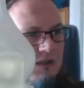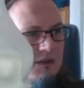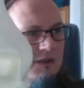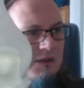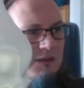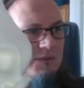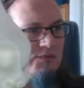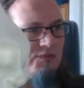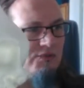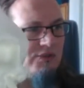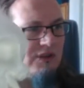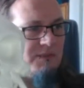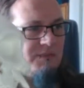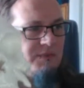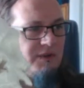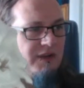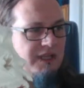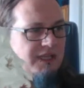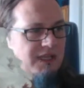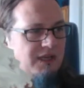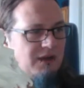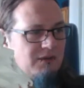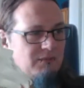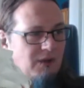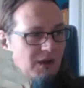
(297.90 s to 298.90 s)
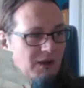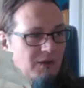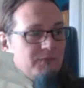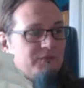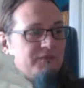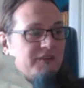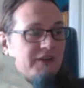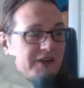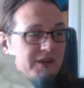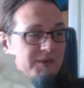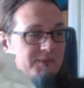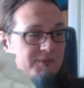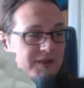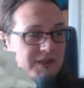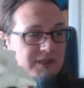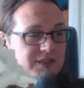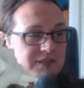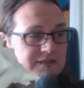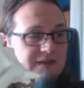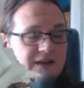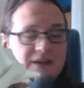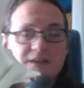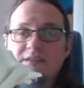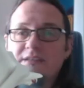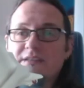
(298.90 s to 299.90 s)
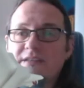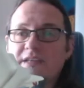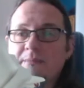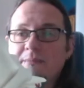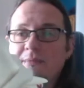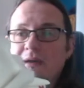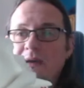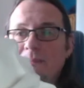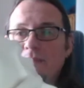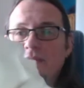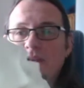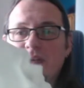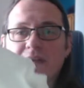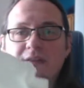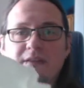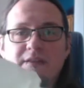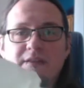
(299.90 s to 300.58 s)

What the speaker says: Pretty pleased. I'm very pleased with how this has come out. I mean,